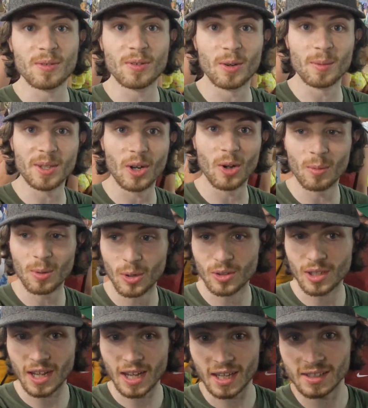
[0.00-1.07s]
before my
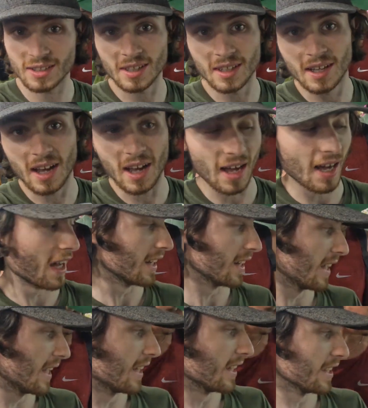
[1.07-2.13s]
GoPro died,
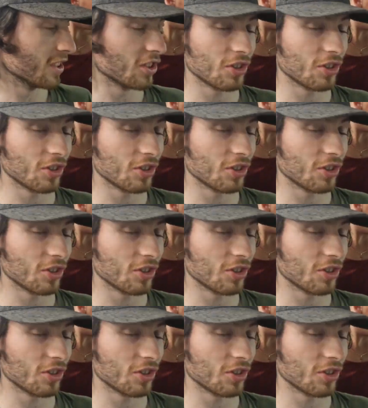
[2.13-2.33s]
and it